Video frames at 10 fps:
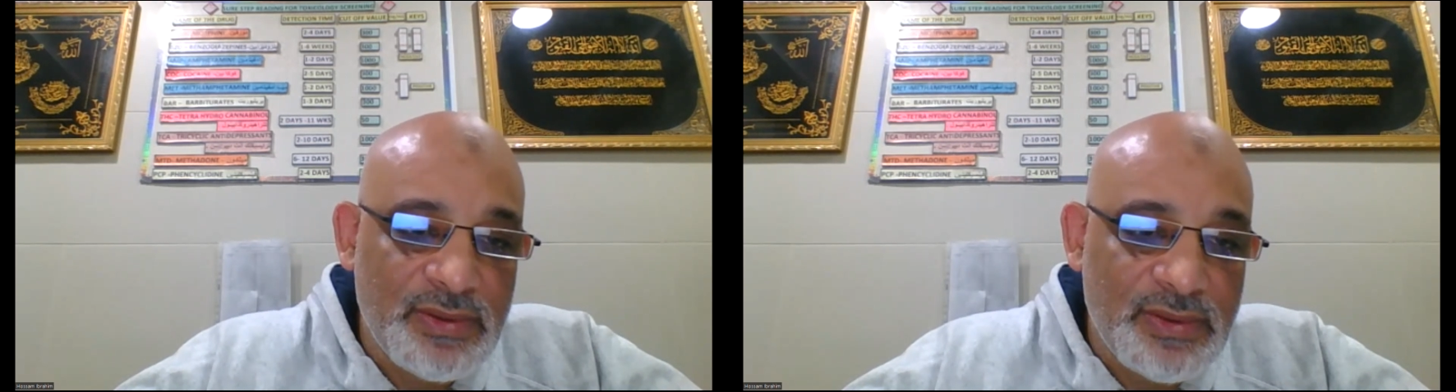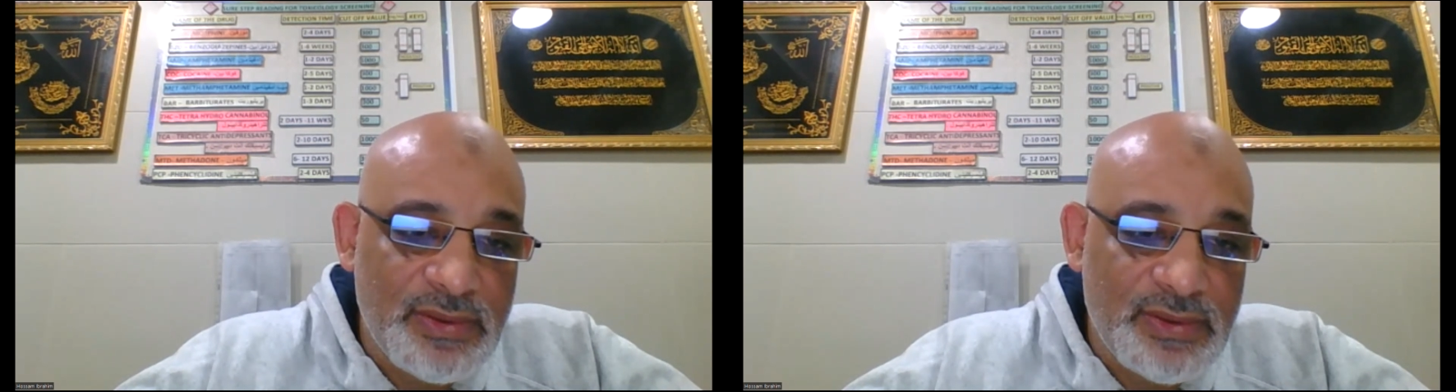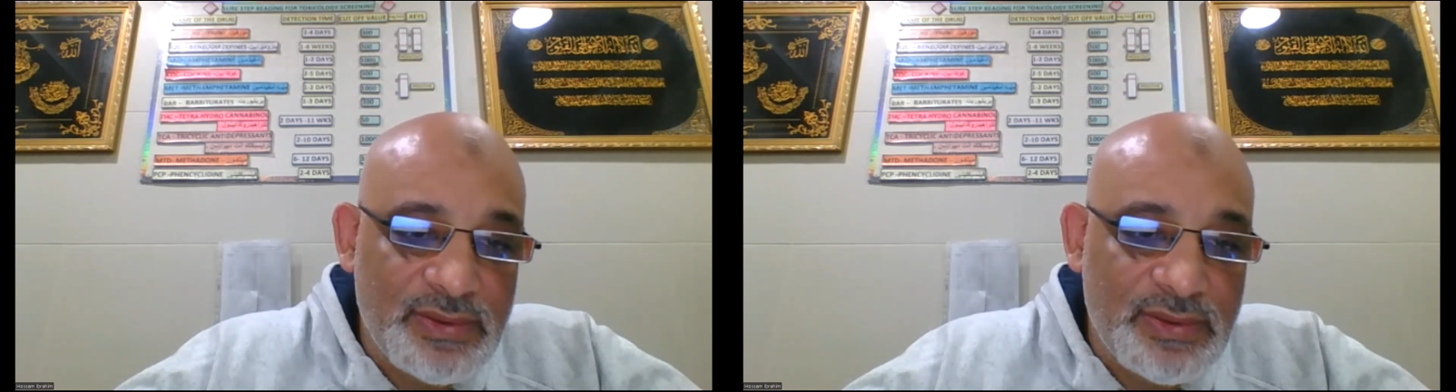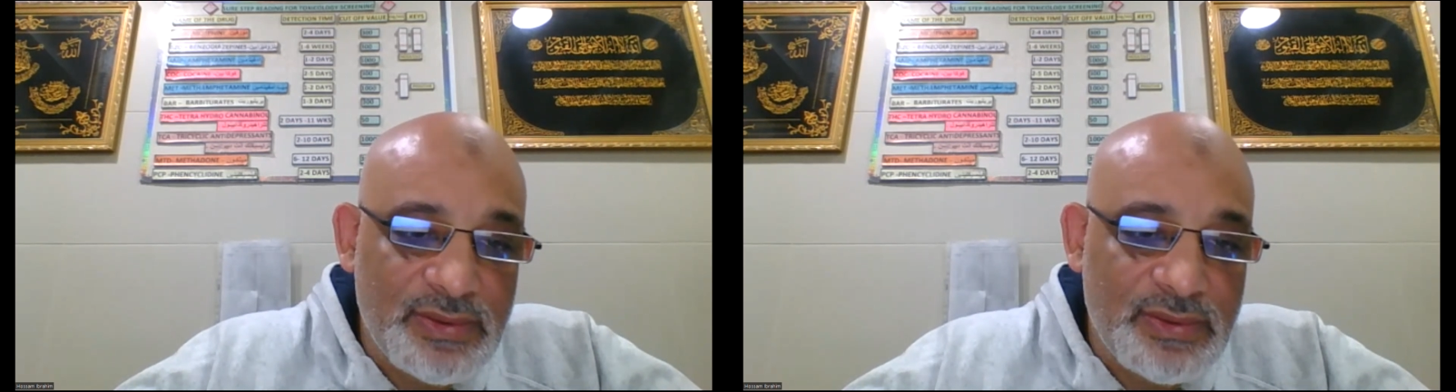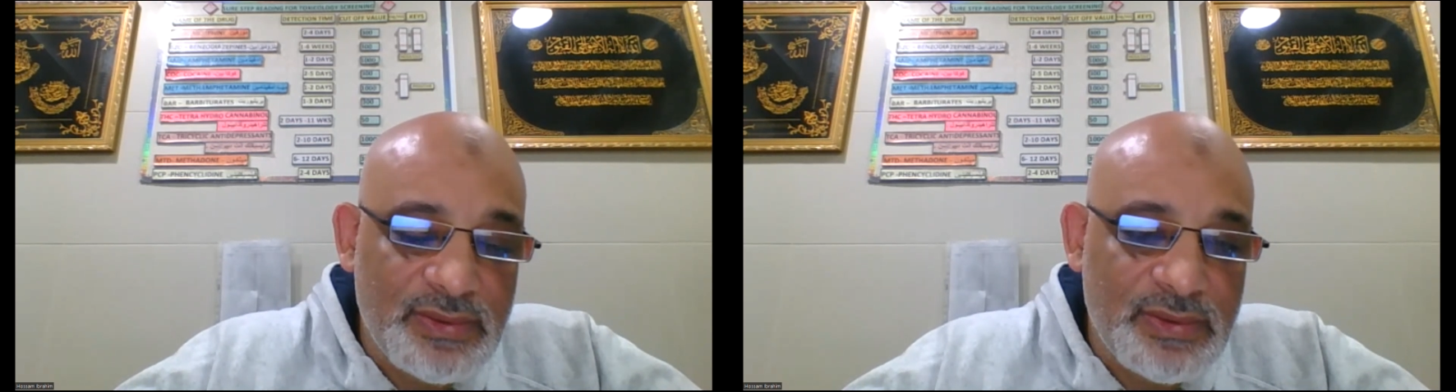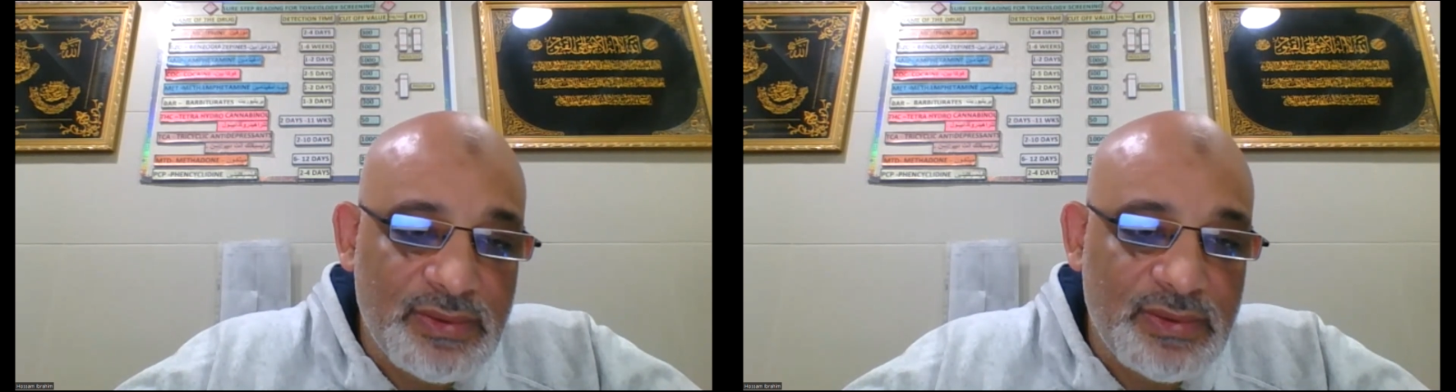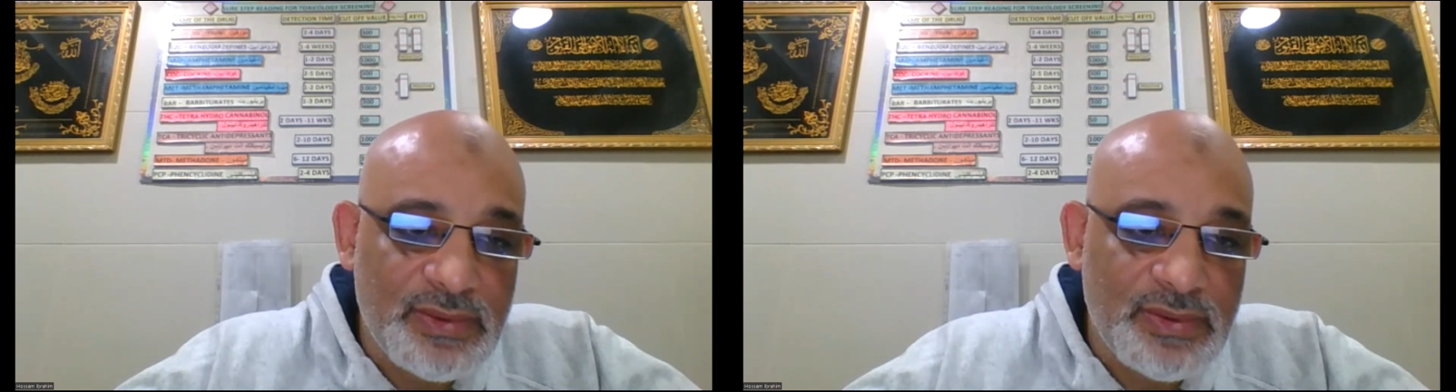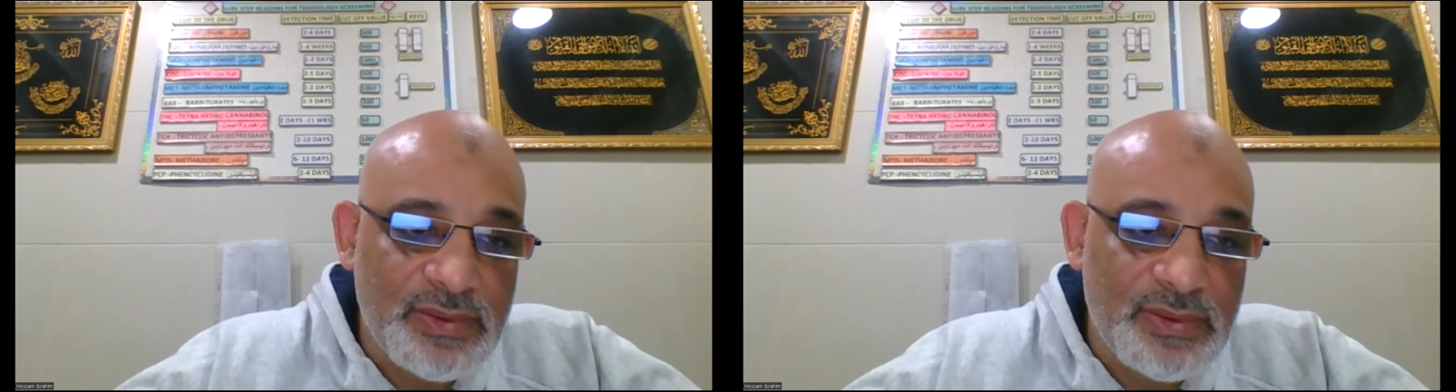My question is the
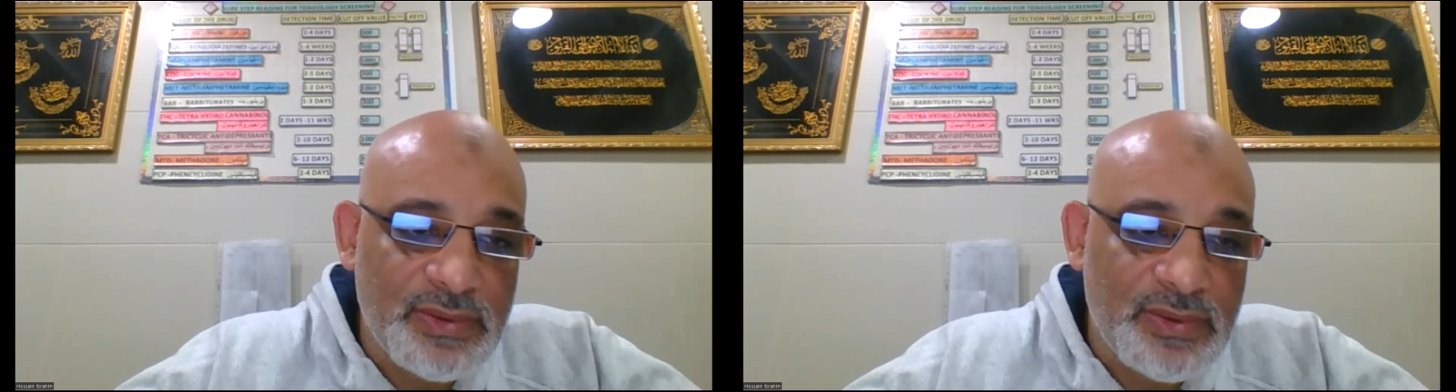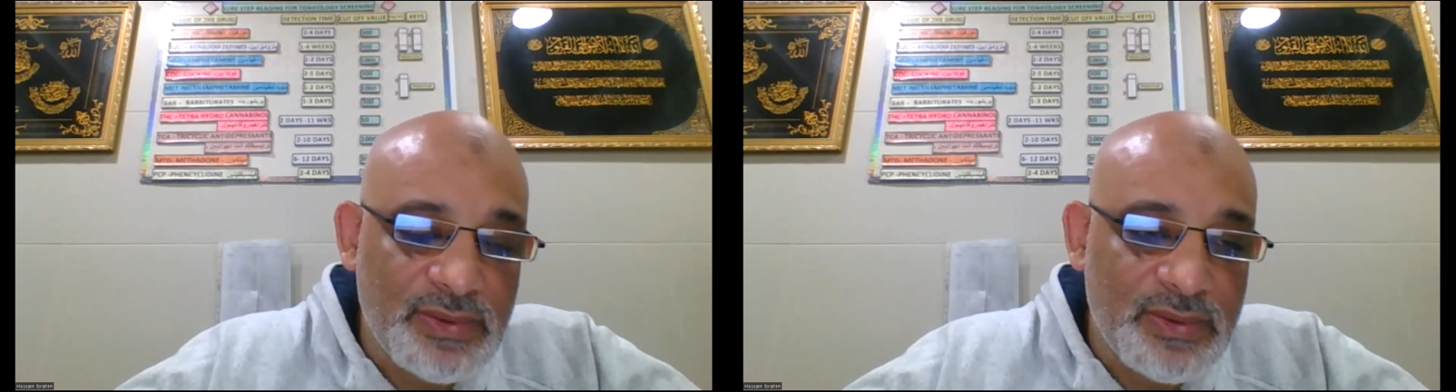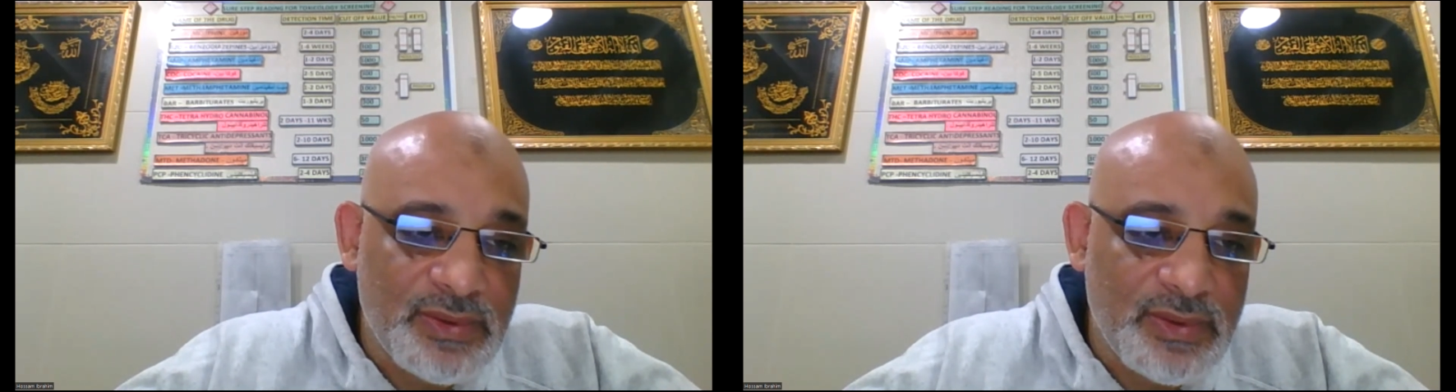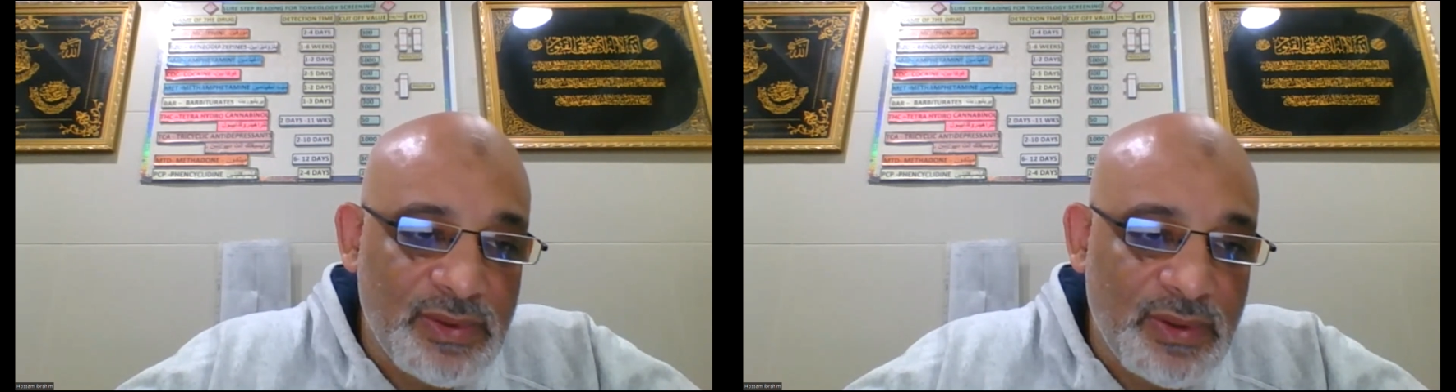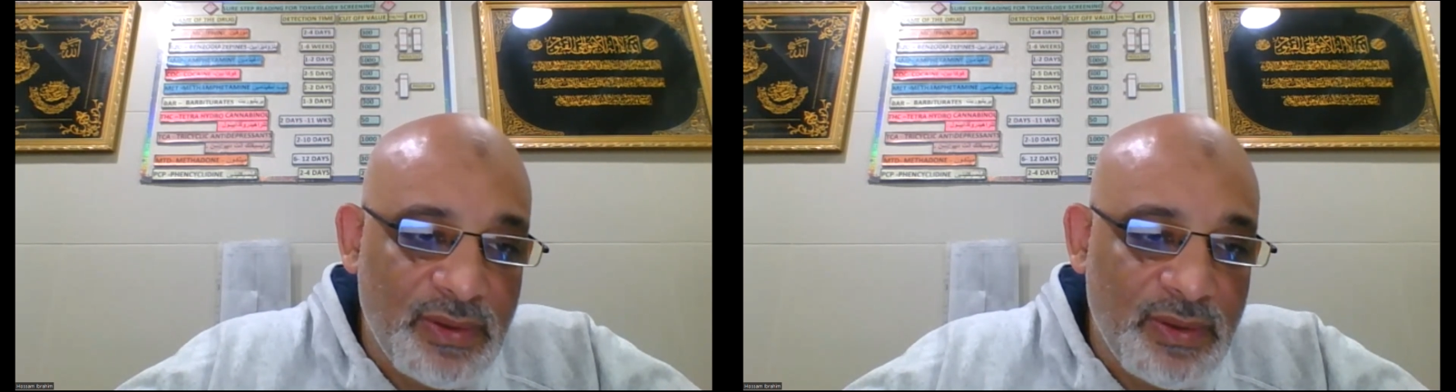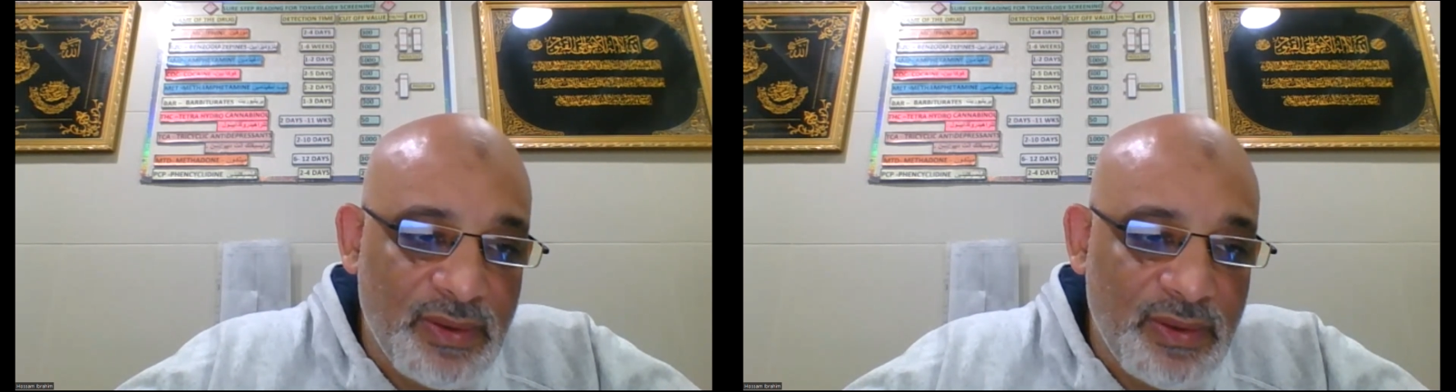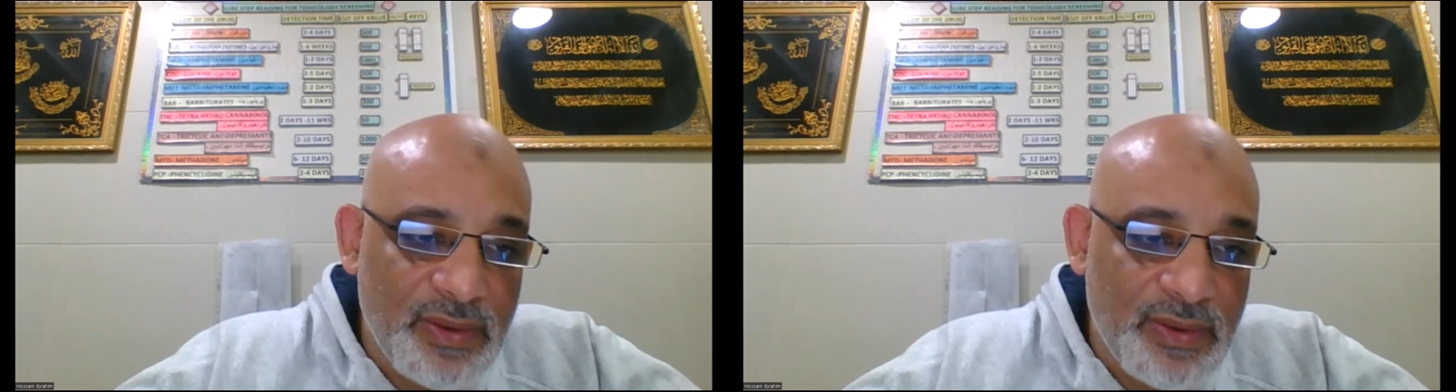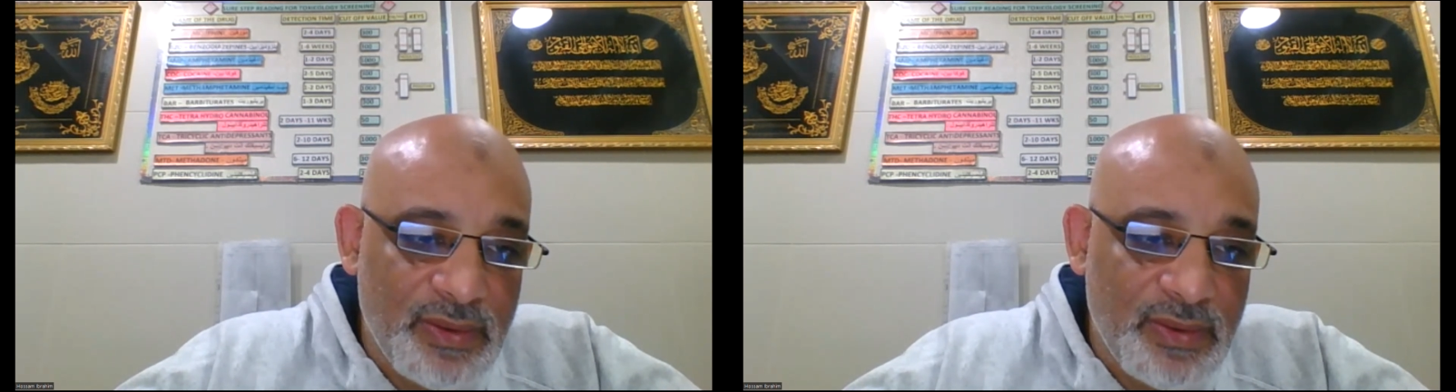same as that of Madam, that what